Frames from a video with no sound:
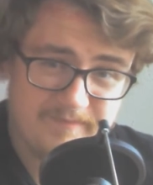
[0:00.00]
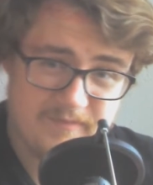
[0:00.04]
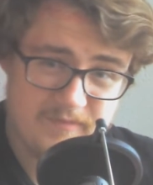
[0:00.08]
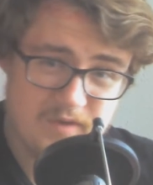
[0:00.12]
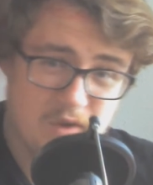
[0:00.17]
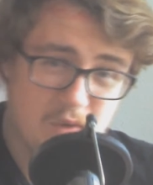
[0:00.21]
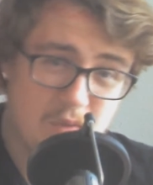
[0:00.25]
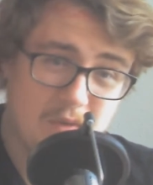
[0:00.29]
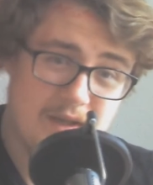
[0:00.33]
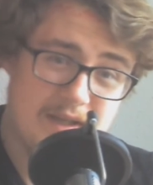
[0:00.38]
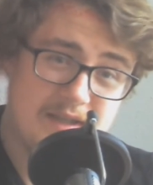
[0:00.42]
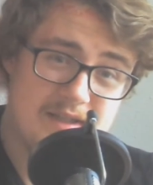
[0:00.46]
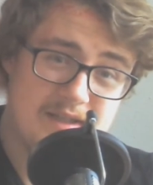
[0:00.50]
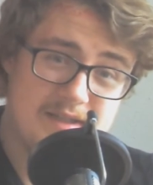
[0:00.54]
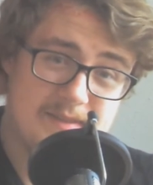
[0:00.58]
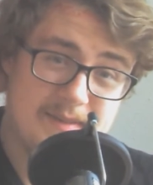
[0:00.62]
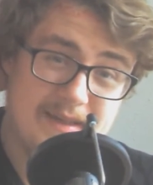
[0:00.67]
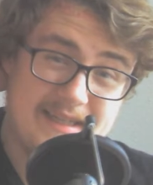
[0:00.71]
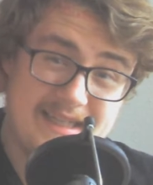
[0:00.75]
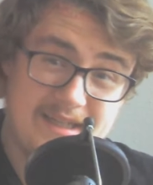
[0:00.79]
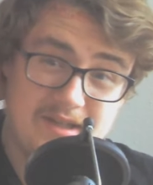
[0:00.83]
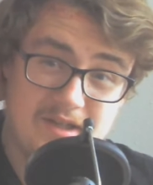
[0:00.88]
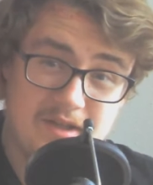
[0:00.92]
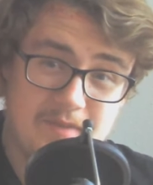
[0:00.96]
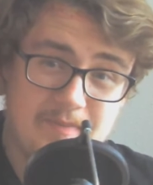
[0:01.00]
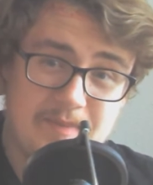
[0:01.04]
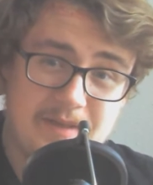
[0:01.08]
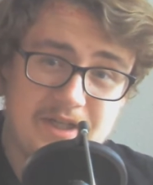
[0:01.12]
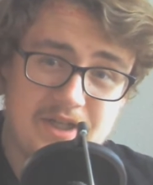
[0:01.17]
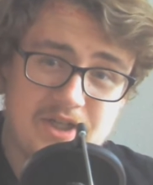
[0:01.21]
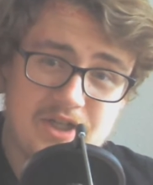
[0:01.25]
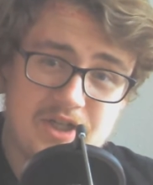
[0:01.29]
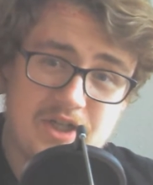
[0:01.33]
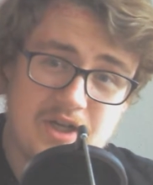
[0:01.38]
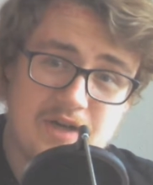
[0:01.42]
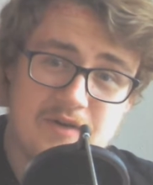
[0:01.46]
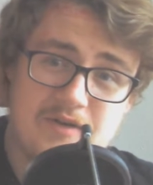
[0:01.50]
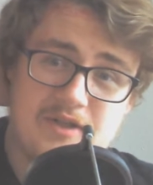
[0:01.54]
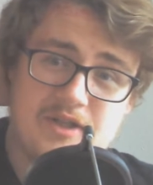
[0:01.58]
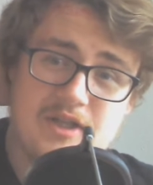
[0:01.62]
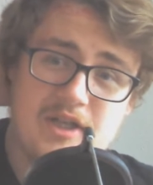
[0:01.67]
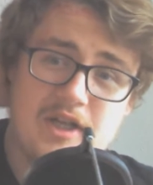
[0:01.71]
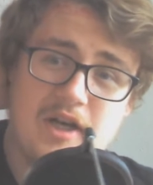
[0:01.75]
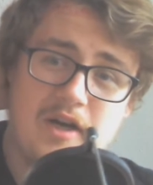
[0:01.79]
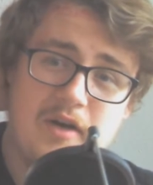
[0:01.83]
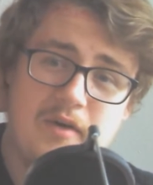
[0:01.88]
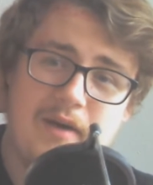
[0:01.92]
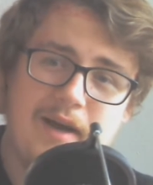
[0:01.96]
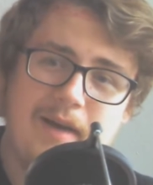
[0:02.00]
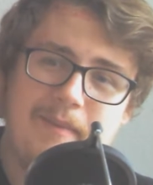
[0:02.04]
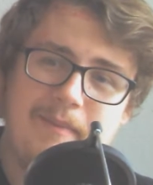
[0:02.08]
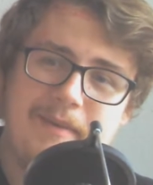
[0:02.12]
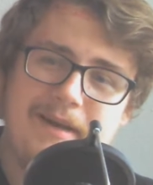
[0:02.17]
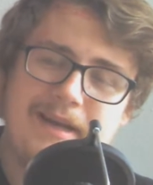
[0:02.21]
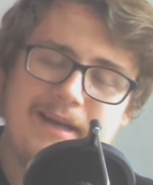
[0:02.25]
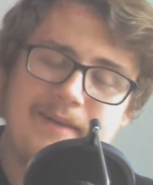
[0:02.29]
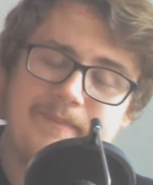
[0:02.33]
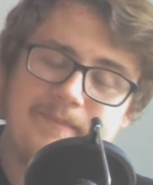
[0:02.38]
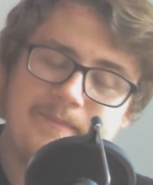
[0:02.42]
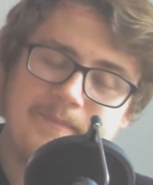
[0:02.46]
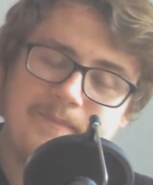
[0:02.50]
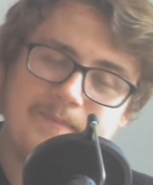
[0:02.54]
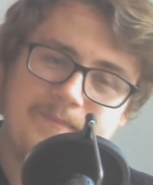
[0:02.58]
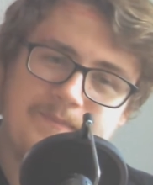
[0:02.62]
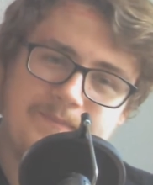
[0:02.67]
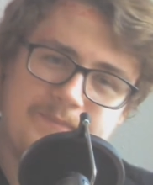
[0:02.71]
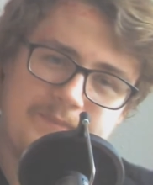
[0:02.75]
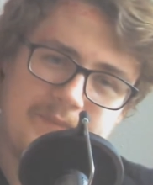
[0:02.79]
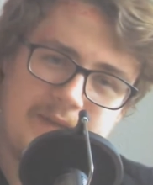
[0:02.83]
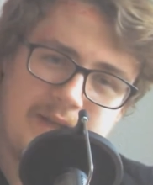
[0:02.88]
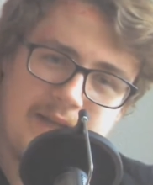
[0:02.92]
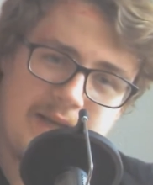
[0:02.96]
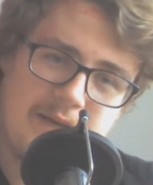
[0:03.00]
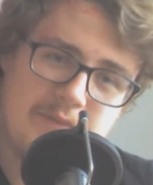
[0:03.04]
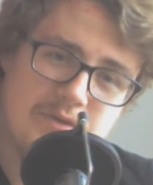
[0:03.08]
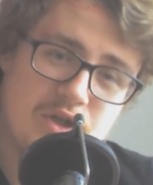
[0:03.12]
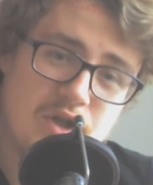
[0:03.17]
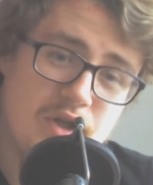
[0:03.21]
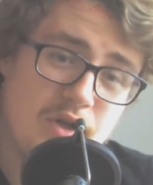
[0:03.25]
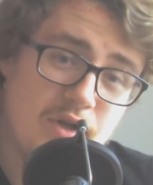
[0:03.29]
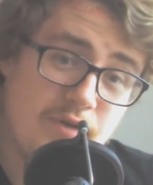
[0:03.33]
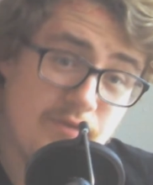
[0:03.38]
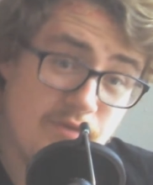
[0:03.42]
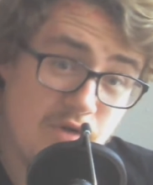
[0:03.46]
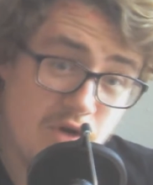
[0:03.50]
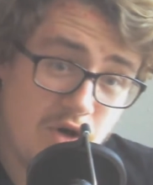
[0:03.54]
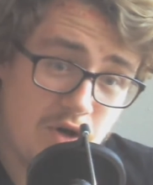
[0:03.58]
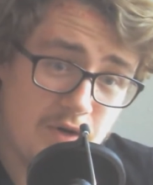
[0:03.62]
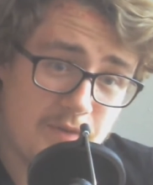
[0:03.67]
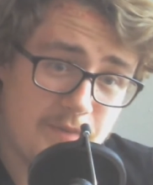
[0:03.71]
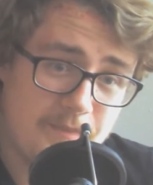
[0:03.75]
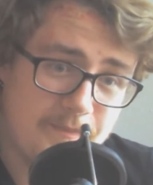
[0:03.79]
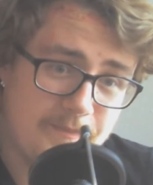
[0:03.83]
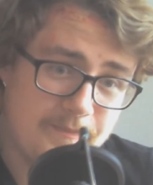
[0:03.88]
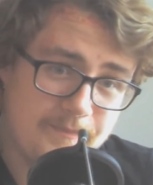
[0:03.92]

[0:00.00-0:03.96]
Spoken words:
calling SmackDown the B show. So, I mean, it was a good Raw.